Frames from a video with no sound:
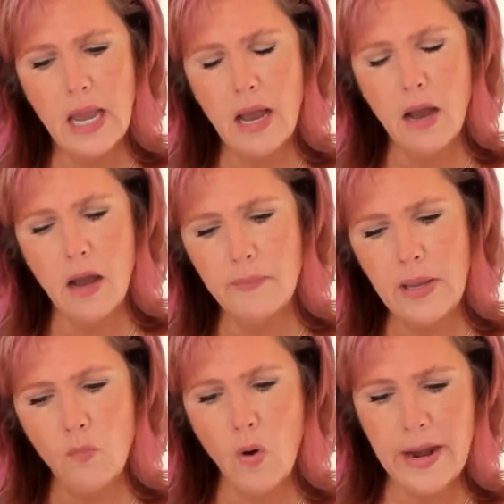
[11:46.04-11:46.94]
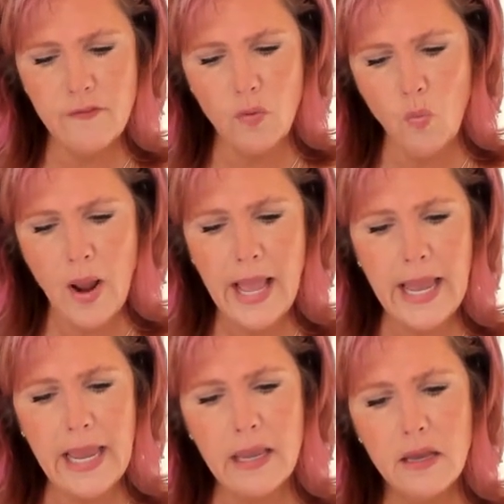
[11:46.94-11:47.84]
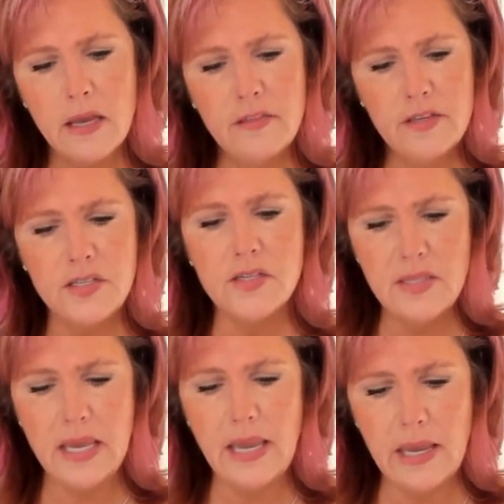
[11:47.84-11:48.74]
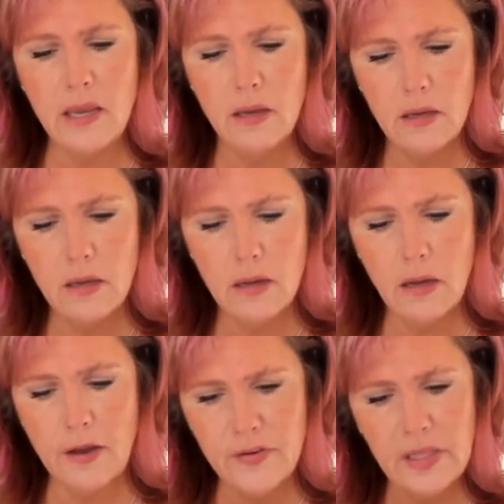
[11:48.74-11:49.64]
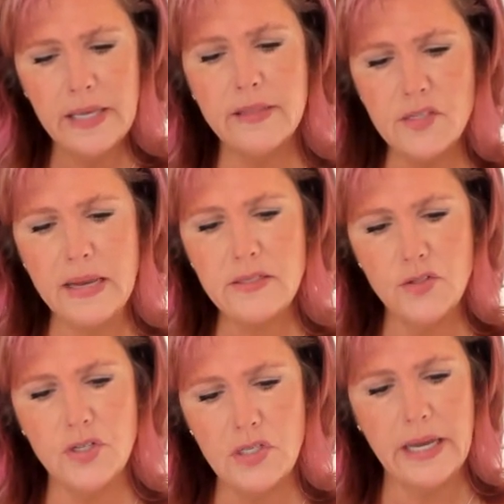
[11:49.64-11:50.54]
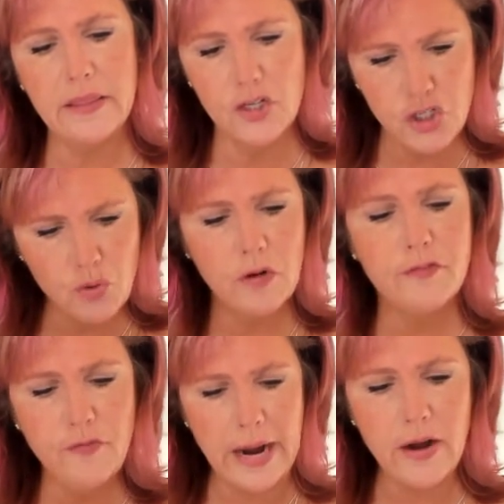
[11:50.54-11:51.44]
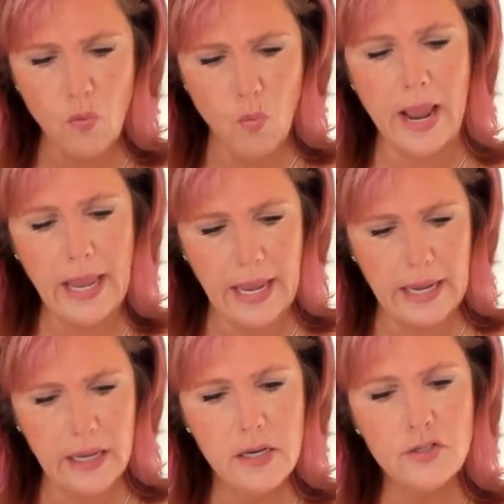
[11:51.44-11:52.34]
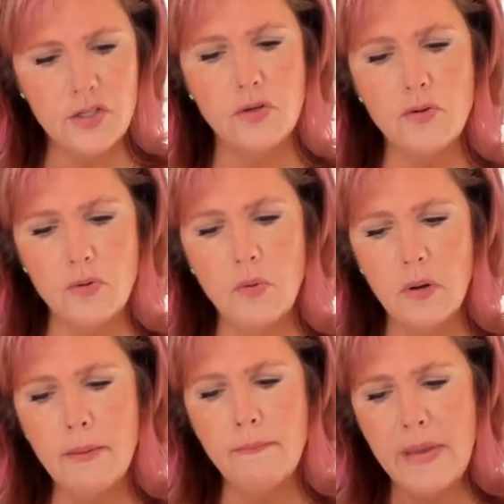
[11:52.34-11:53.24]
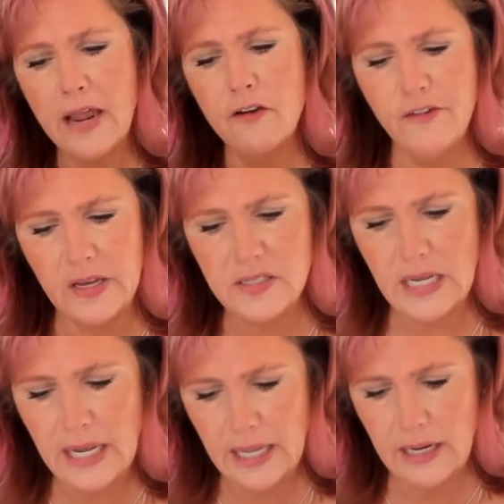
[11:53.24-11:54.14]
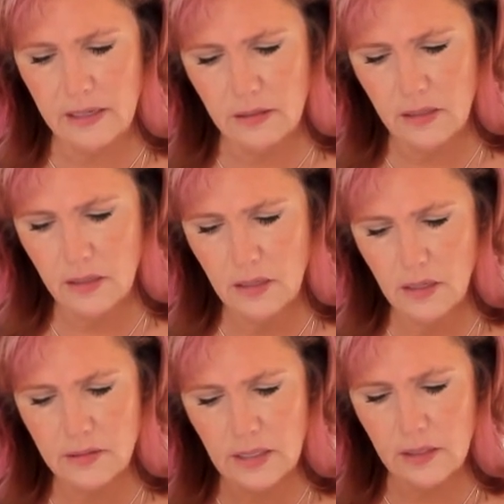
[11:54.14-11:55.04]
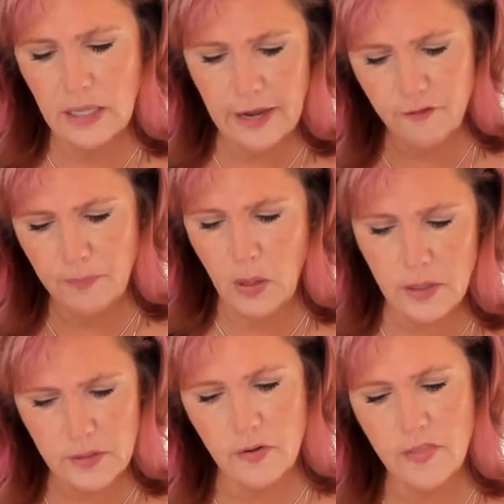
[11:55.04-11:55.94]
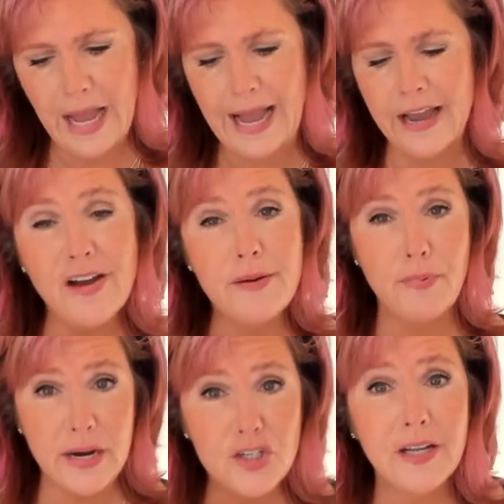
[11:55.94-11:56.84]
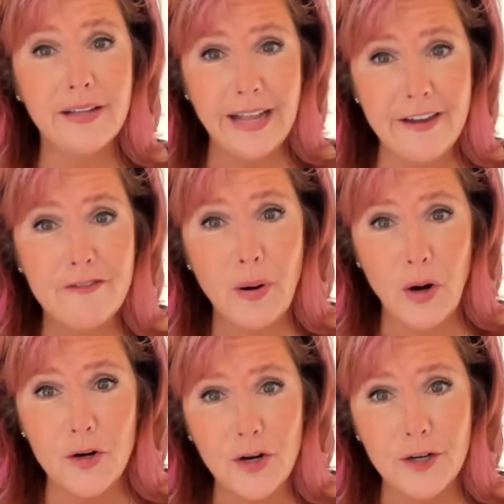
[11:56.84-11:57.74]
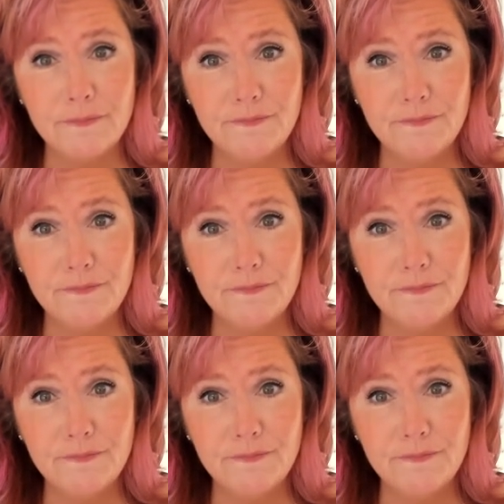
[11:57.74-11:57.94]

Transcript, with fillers: um, in whatever way, this is the, I feel like this message is like the surefire way to manifest in the life partner, the high vibration life partner.